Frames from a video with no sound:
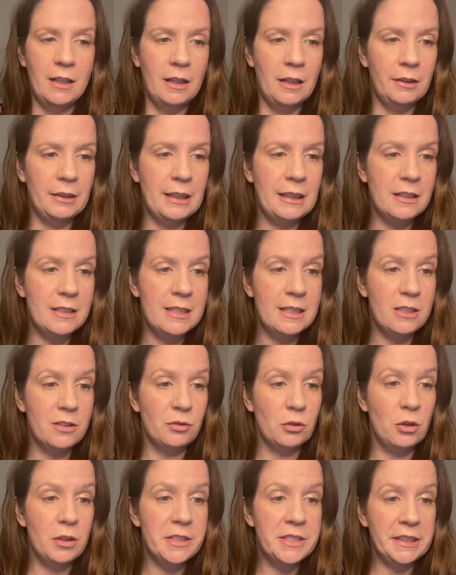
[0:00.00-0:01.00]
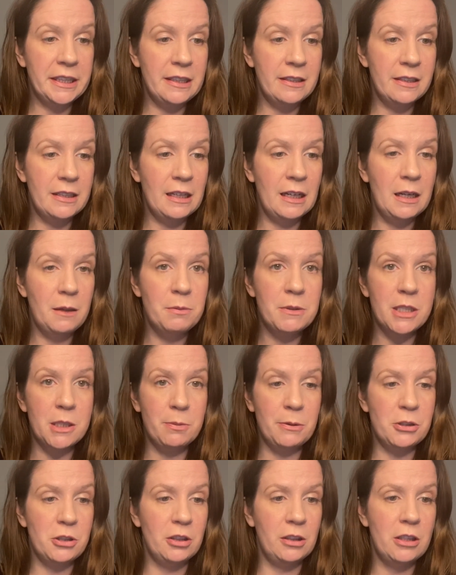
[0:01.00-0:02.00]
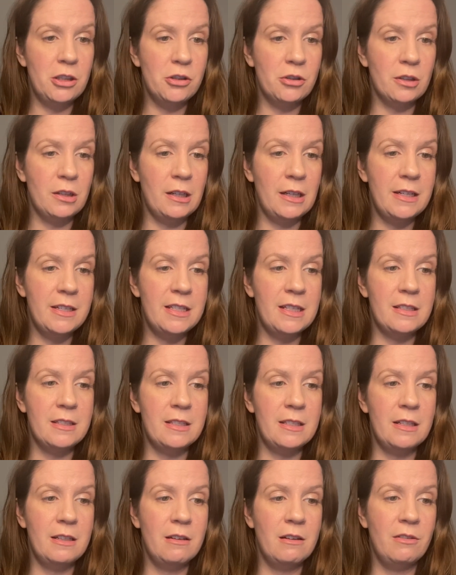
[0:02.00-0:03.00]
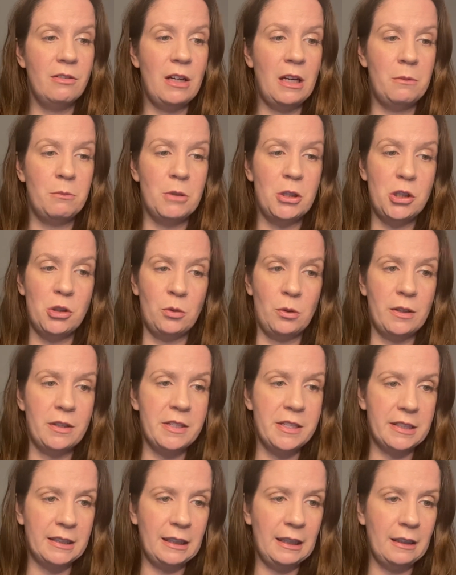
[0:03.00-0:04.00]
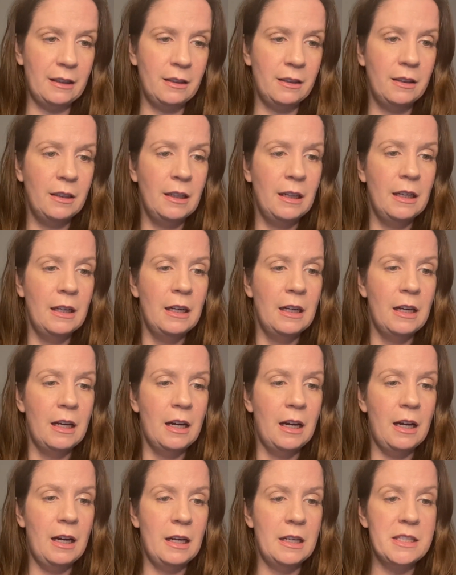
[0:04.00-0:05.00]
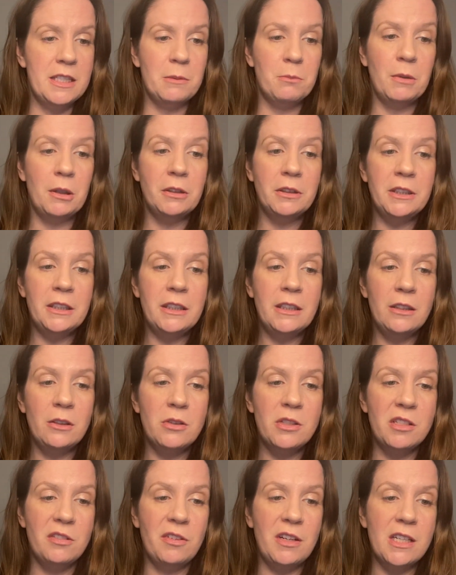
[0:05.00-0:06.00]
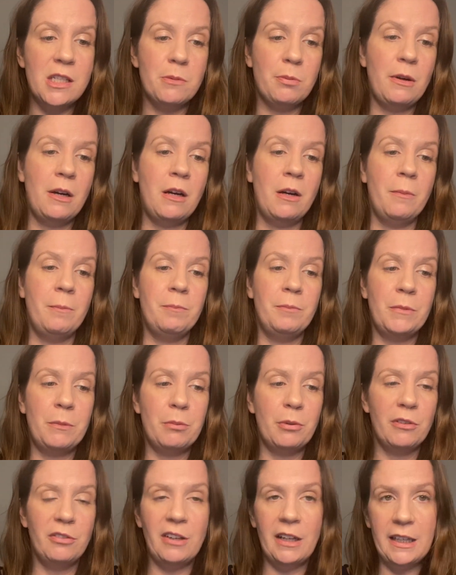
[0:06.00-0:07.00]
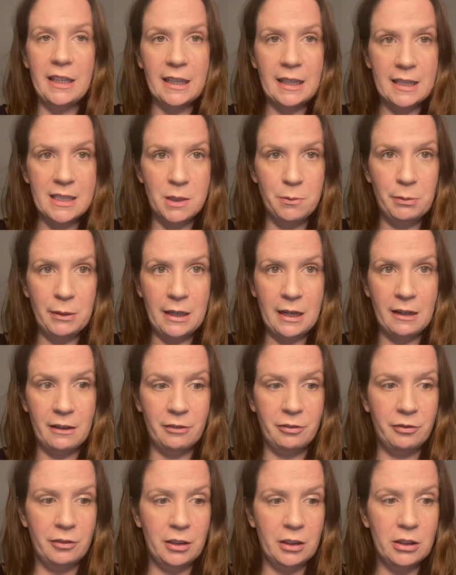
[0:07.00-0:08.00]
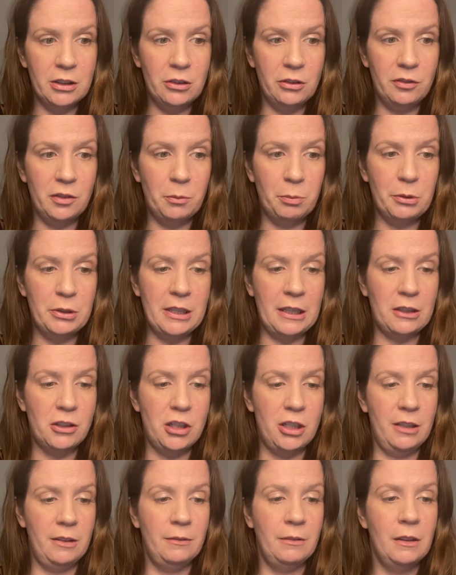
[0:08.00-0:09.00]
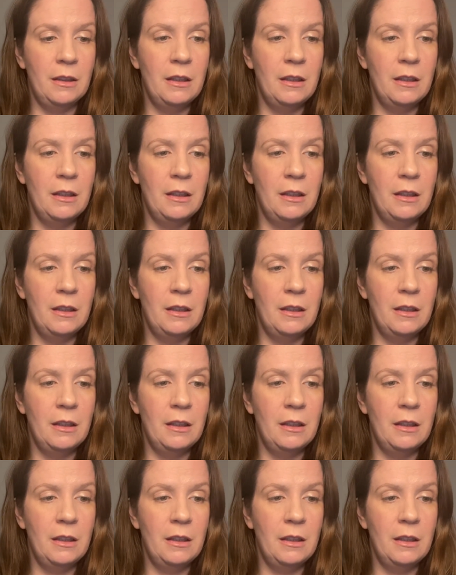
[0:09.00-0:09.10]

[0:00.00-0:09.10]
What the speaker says: Okay, it says for all skin types, especially dry, sensitive, and mature skin. It's a multi-use face balm providing SPF UV protection.